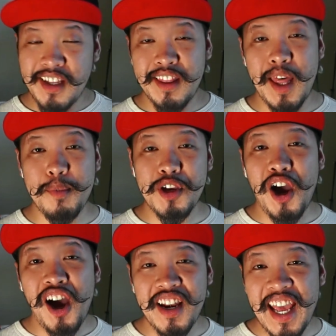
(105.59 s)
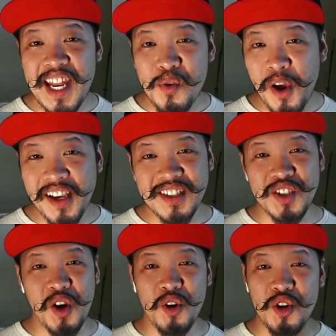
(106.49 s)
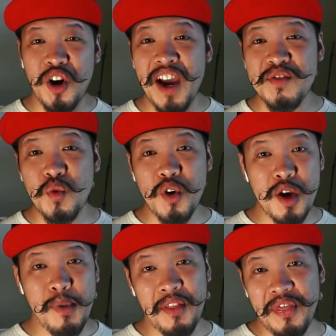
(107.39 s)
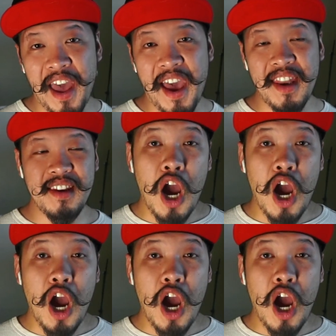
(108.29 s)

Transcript: that'd be gone anyway, so you don't have to worry about that.